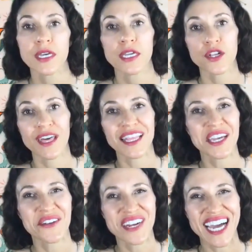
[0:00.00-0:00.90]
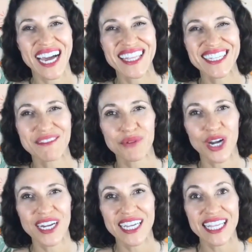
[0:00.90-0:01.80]
you know, that liquid collagen
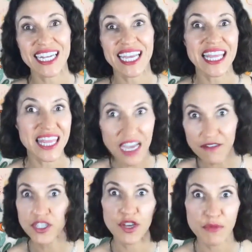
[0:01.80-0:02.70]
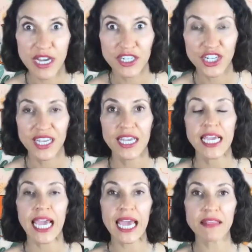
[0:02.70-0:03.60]
product that I love so much,
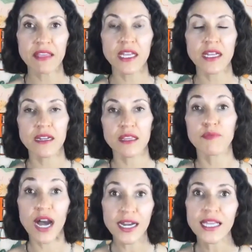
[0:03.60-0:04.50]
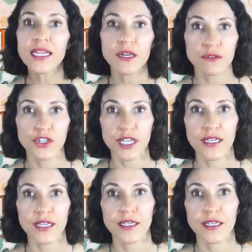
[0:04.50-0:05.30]
and then the body coaching.